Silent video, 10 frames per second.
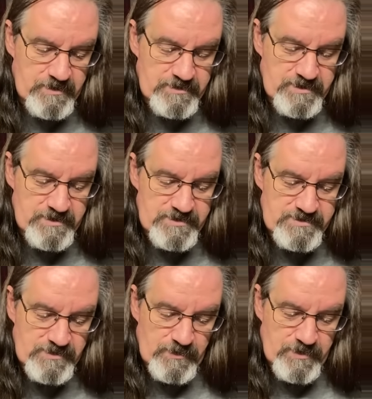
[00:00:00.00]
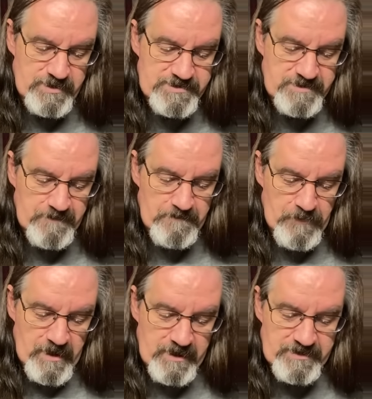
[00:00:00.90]
to the source,
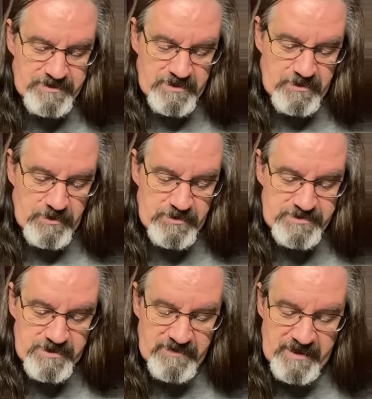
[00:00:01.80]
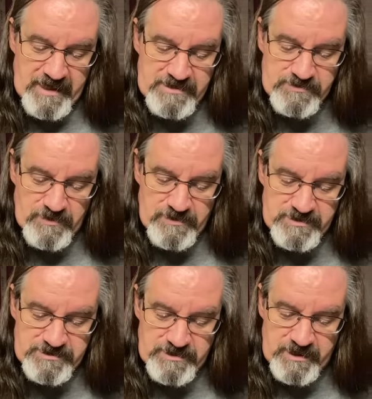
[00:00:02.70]
and that the closing of the escrow
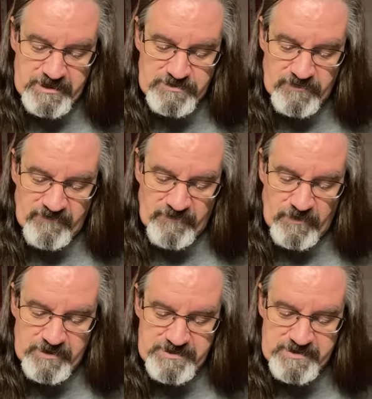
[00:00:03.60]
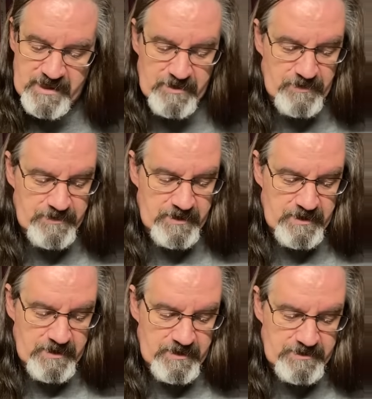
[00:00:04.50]
exchange were fully settled,
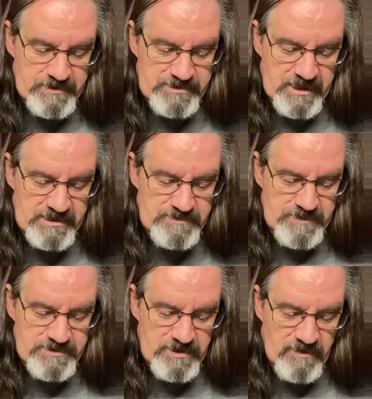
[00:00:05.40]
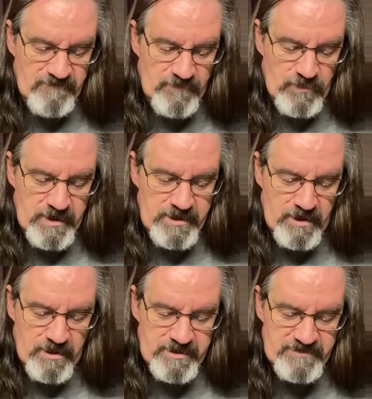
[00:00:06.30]
the judgments are void
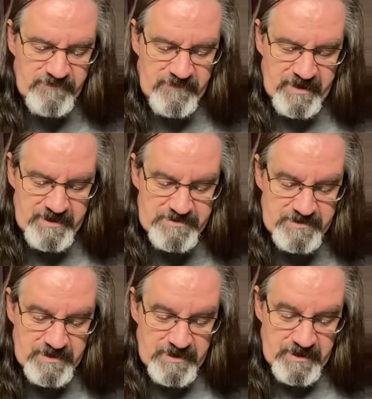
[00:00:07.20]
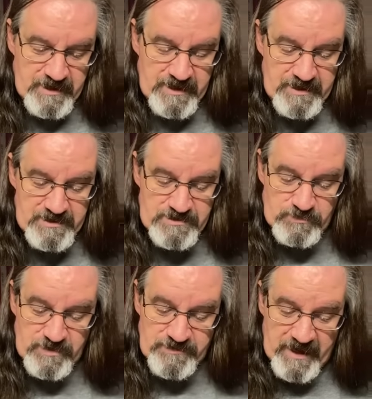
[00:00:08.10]
on its face, and is
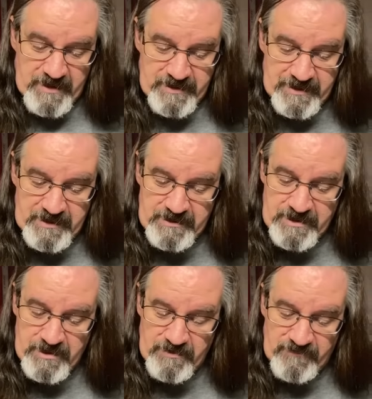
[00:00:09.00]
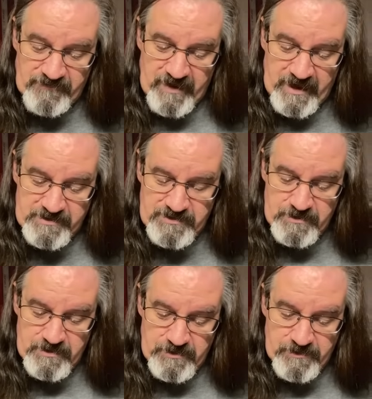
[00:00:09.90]
without any legal effect
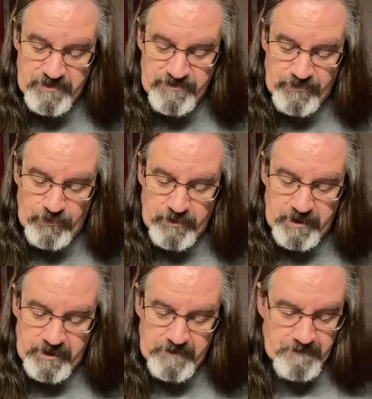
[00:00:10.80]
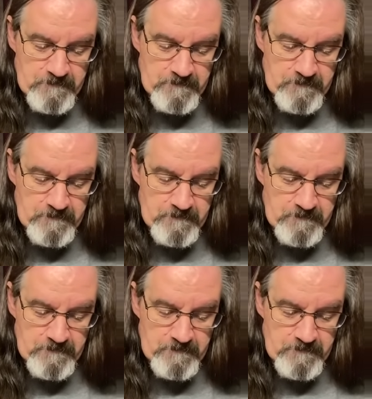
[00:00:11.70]
or authority.